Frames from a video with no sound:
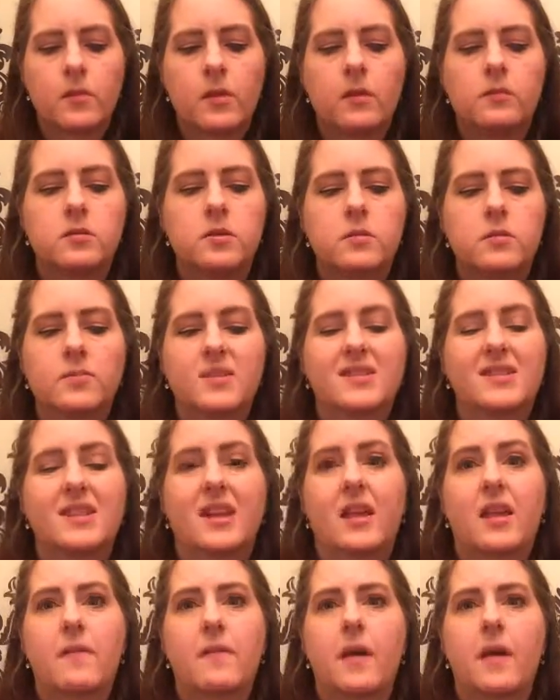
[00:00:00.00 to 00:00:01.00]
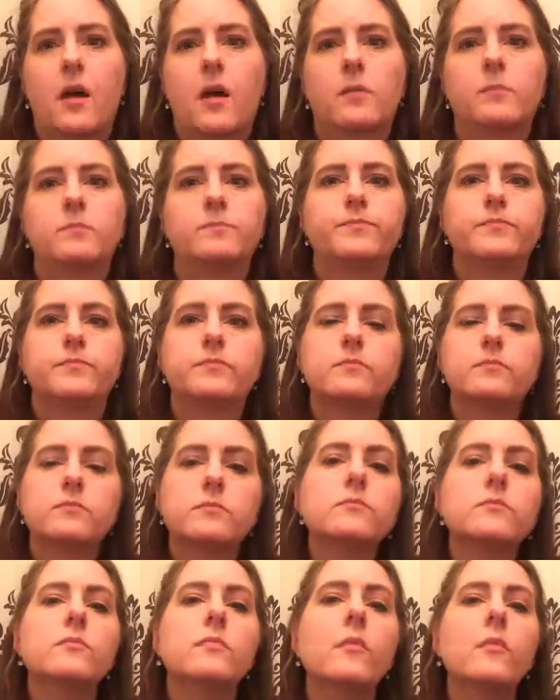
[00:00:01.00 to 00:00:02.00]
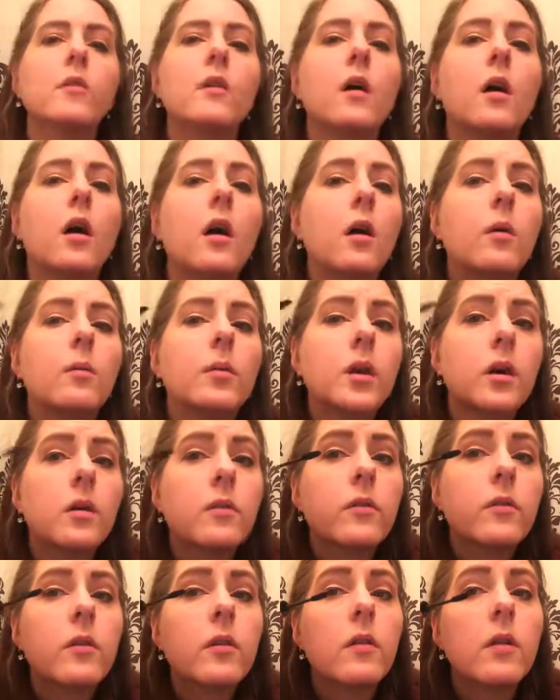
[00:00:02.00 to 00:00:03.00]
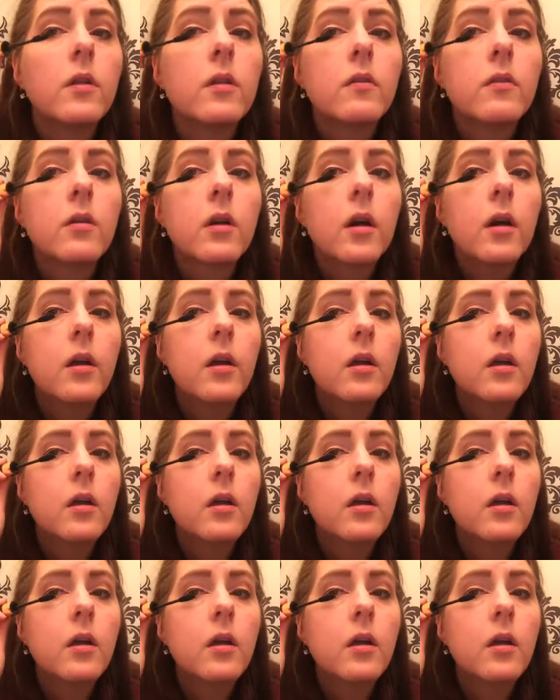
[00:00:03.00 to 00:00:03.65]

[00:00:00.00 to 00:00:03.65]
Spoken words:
dip my stick in there. Oh, we're going to do the other eye.